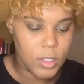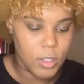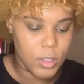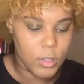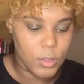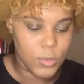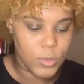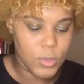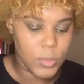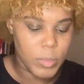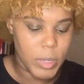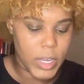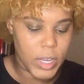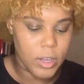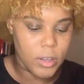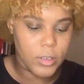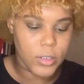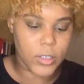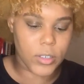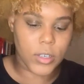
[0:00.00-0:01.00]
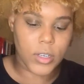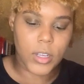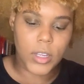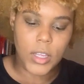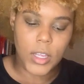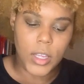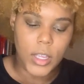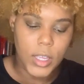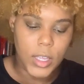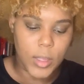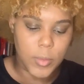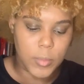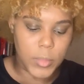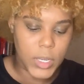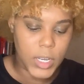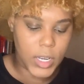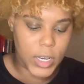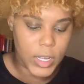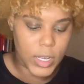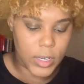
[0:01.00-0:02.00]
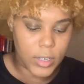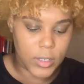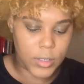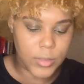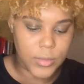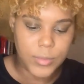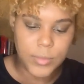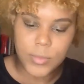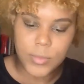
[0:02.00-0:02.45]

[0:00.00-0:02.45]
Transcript: loose powder in Banana,